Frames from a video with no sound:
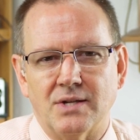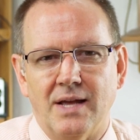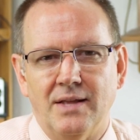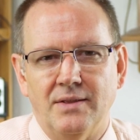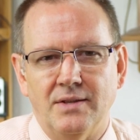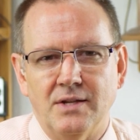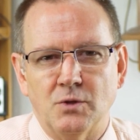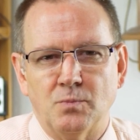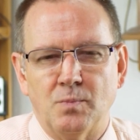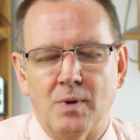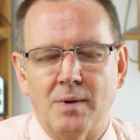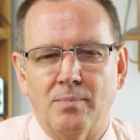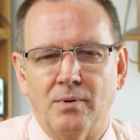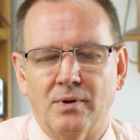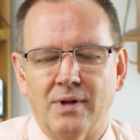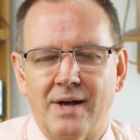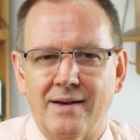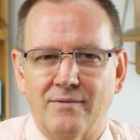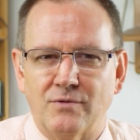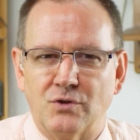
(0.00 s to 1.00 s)
and these
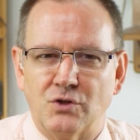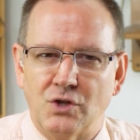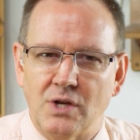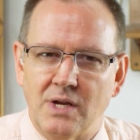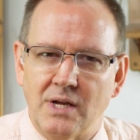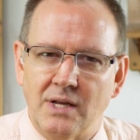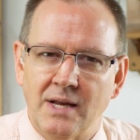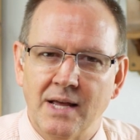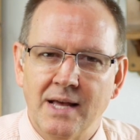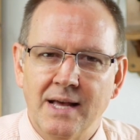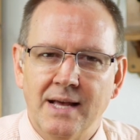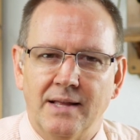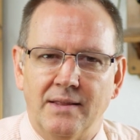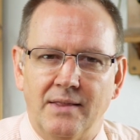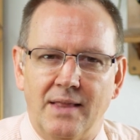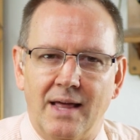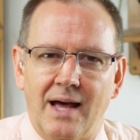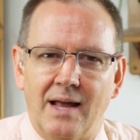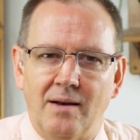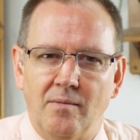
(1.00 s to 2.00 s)
people have seen
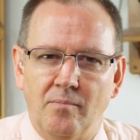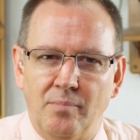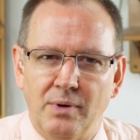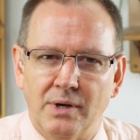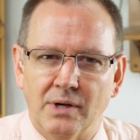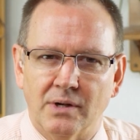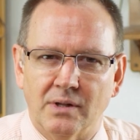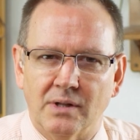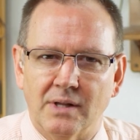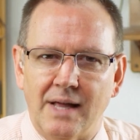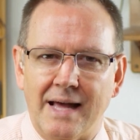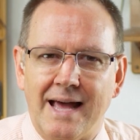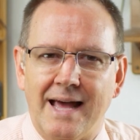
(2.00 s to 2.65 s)
that Bill